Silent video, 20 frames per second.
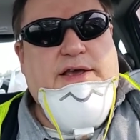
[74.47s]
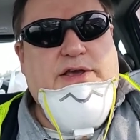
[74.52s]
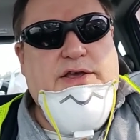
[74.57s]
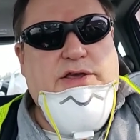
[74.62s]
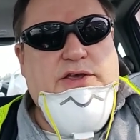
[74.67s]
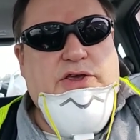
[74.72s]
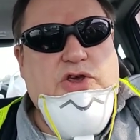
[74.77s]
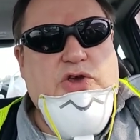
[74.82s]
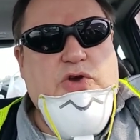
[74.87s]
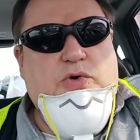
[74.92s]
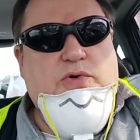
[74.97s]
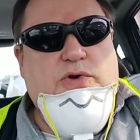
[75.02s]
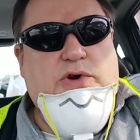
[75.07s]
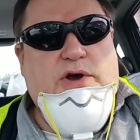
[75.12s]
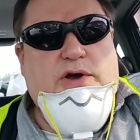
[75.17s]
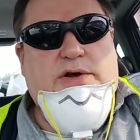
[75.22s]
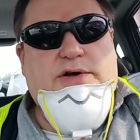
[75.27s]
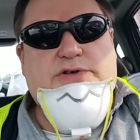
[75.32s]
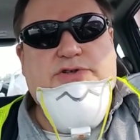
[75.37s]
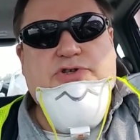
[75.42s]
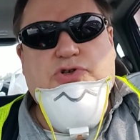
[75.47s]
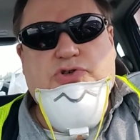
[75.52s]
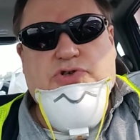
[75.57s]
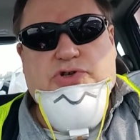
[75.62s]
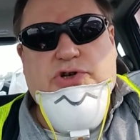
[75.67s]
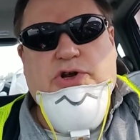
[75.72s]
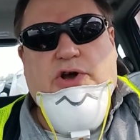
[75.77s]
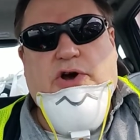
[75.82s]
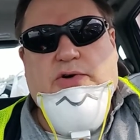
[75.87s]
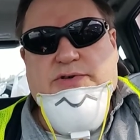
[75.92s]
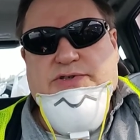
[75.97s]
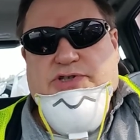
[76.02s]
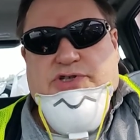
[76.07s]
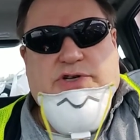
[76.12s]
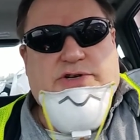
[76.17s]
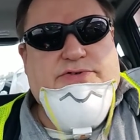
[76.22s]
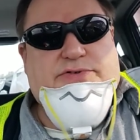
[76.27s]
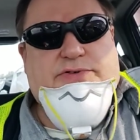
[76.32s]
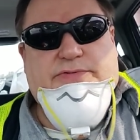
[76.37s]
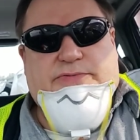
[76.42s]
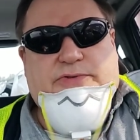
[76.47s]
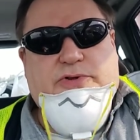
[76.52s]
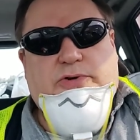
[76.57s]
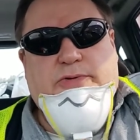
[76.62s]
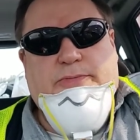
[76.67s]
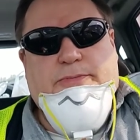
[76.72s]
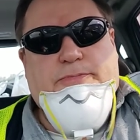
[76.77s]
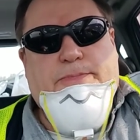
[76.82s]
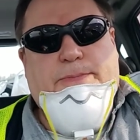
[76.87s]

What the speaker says: you should know it's just the flu.